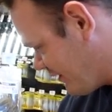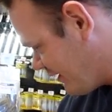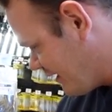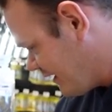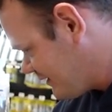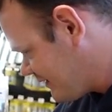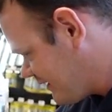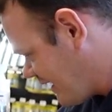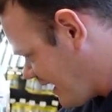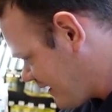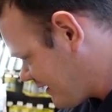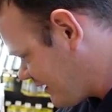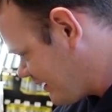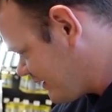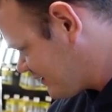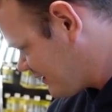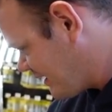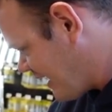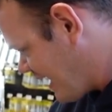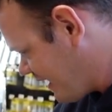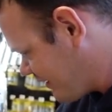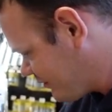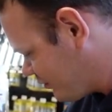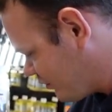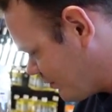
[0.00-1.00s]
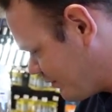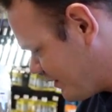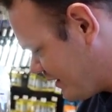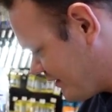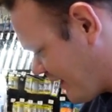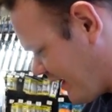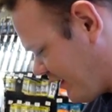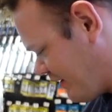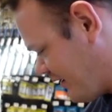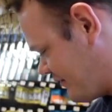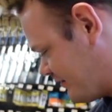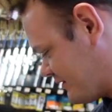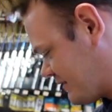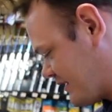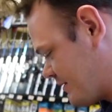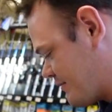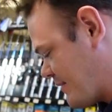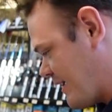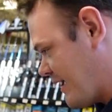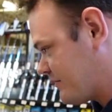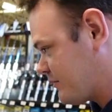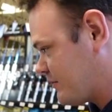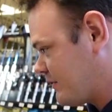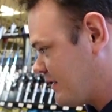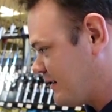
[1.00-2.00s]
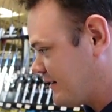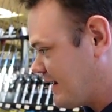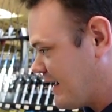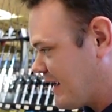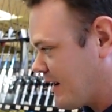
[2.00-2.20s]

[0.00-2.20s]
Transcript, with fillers: it's an actual beaver. I don't even think bass will eat